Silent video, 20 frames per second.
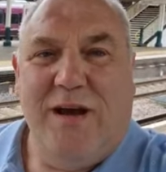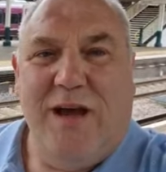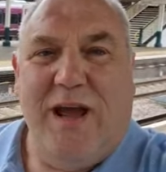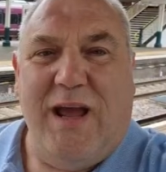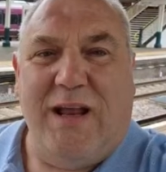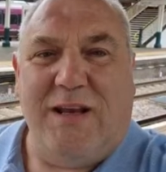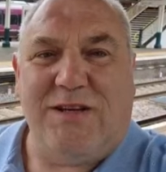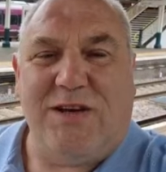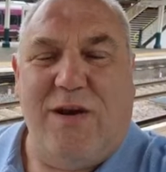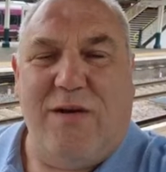
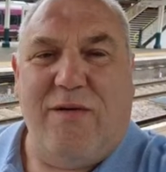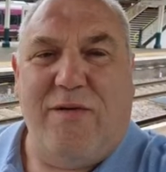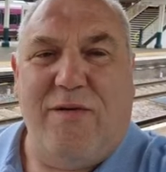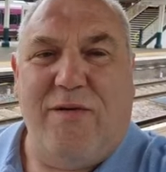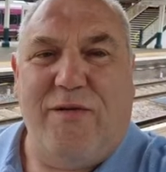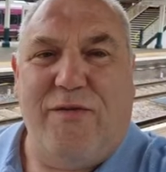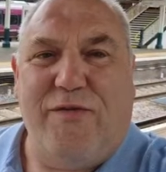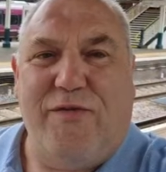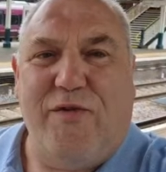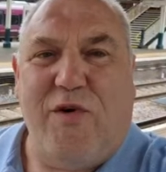It's
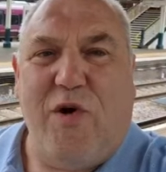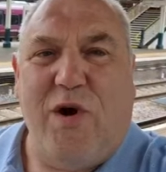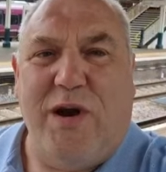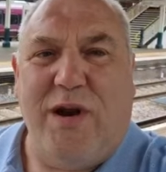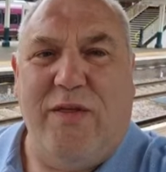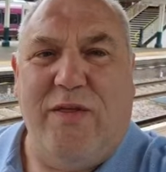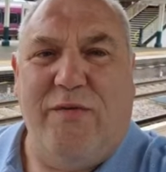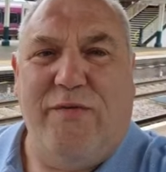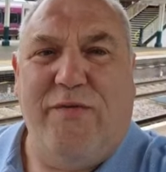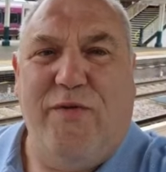
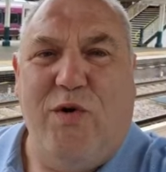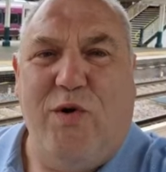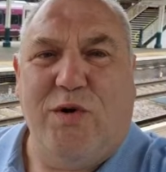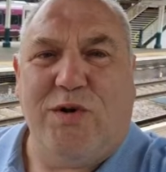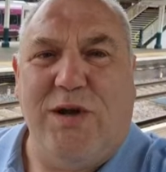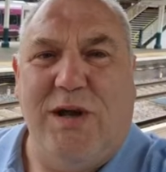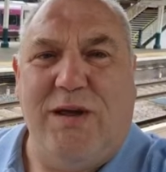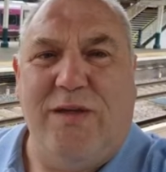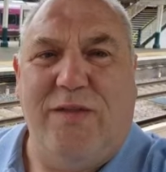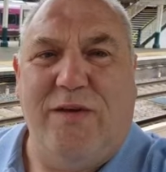Friday the
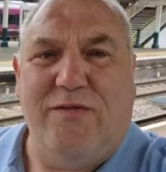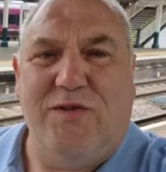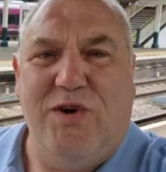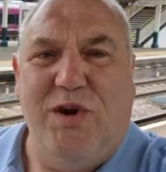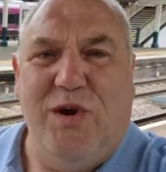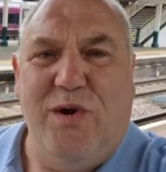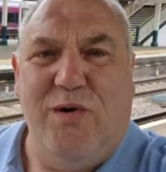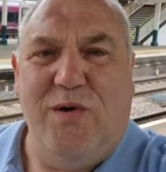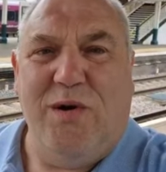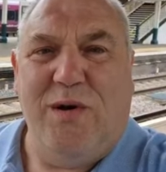14th of
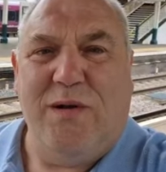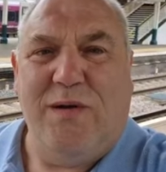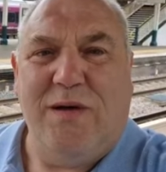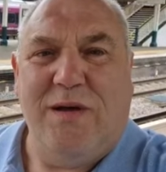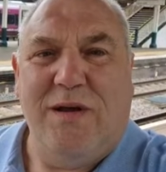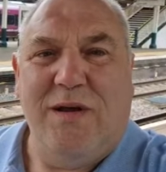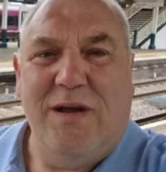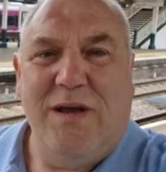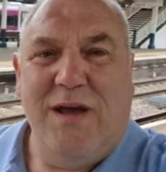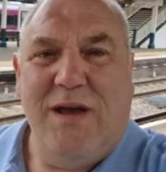June
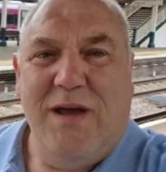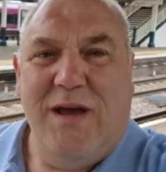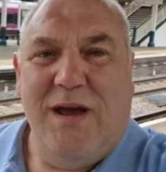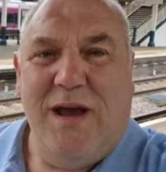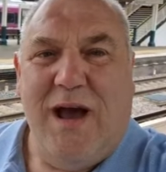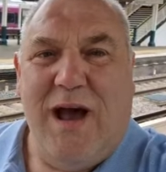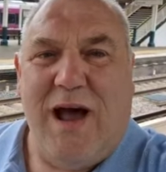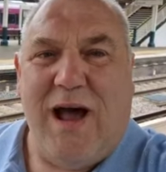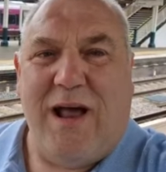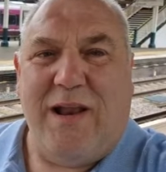
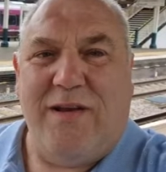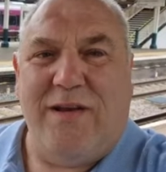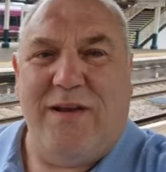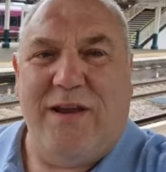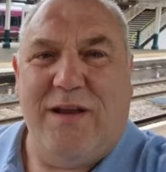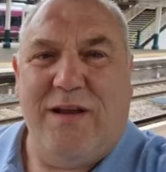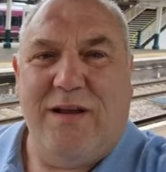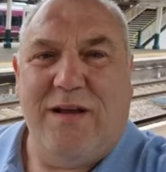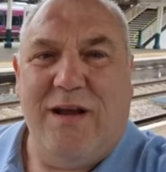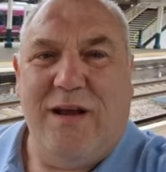and
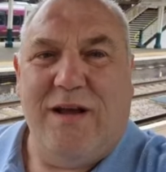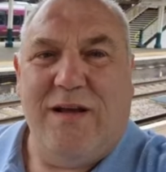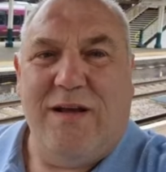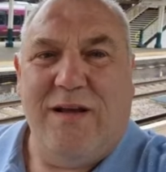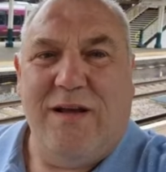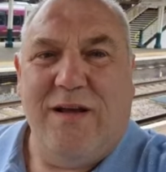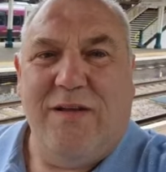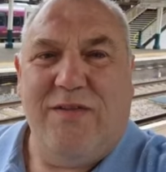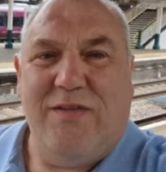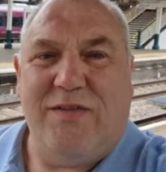
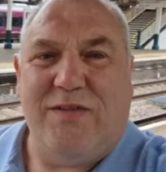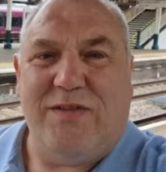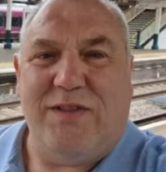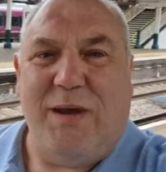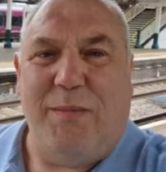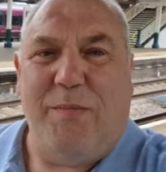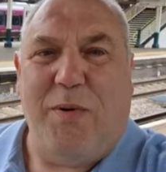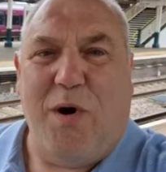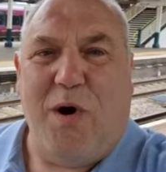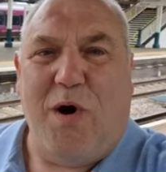
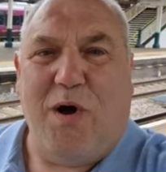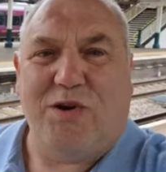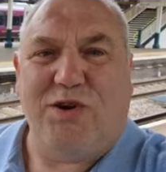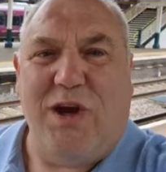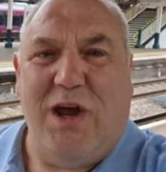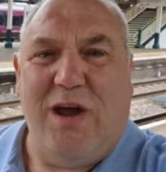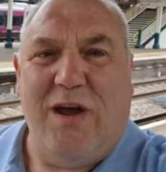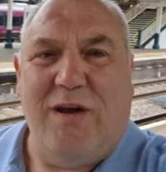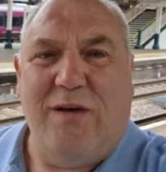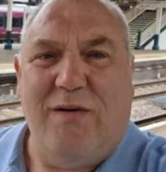
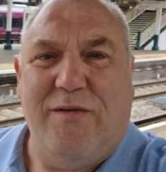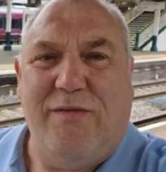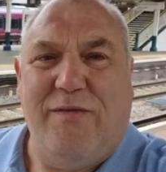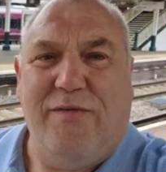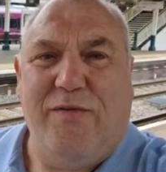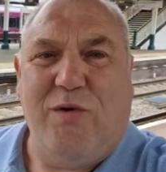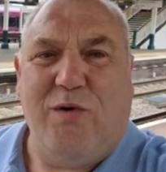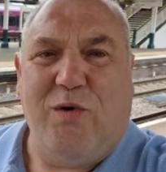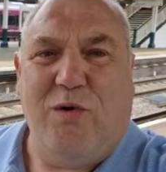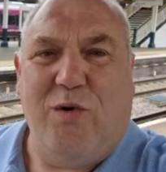departure
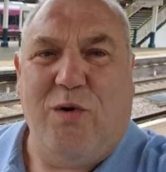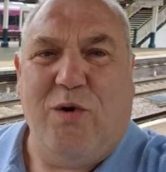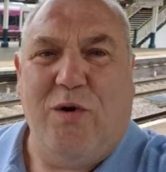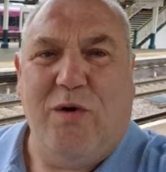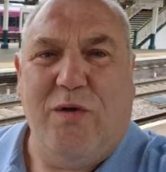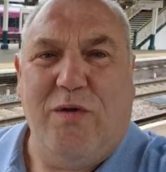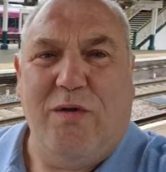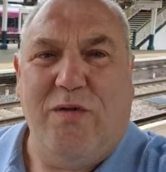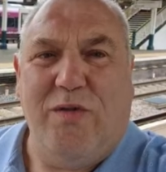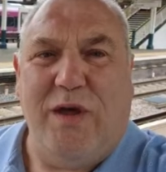for
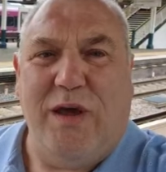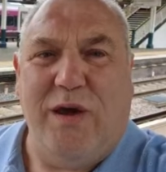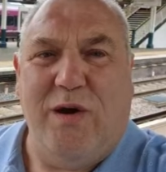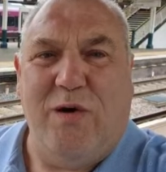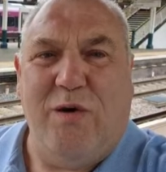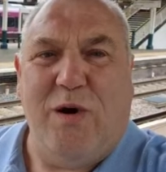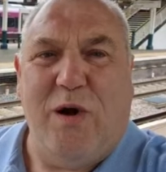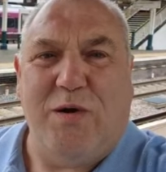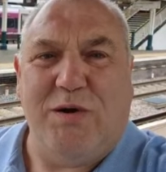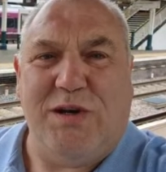the
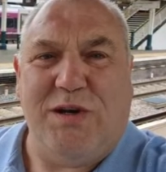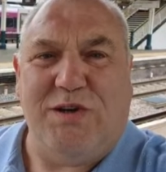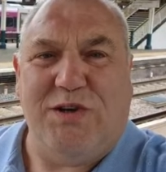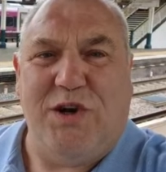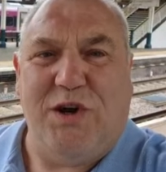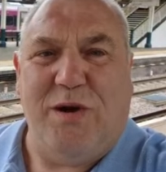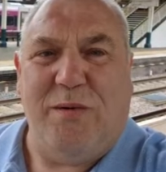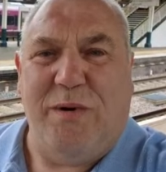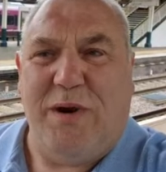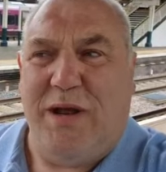Euros in
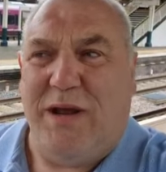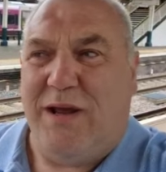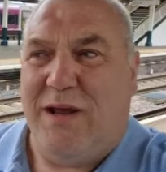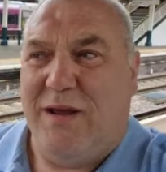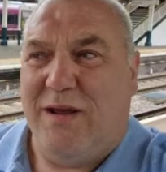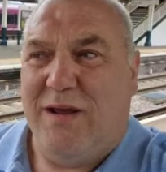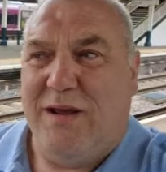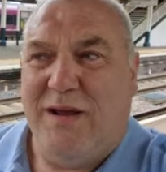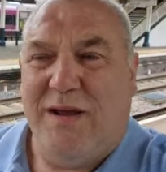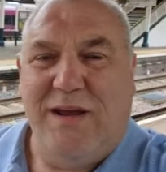Germany
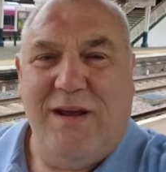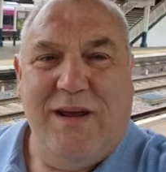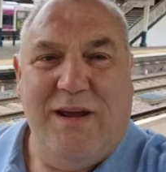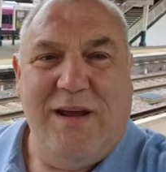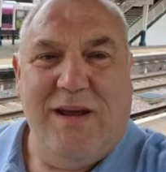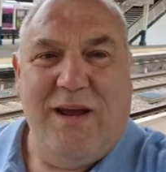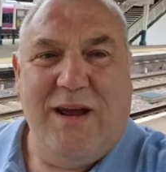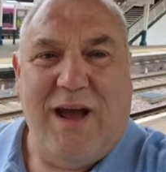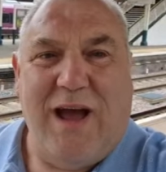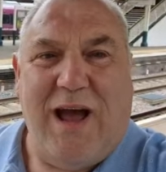
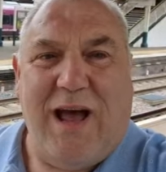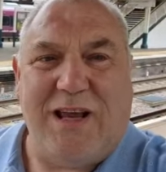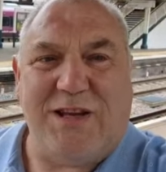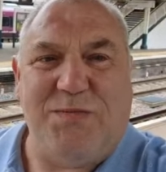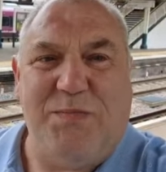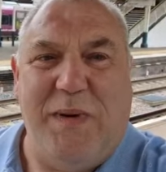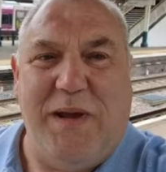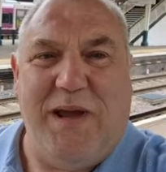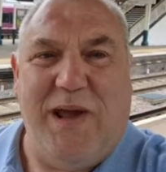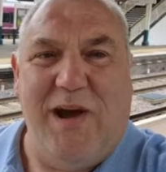has
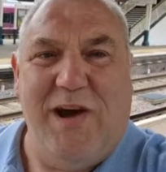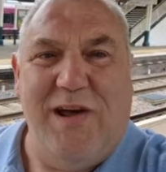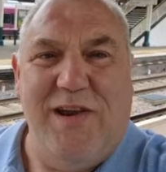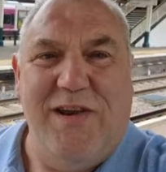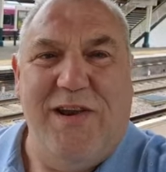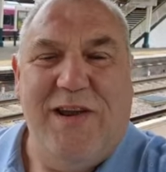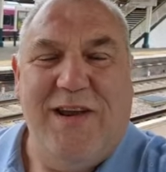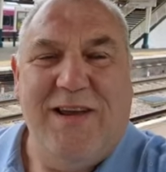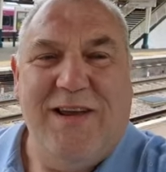begun.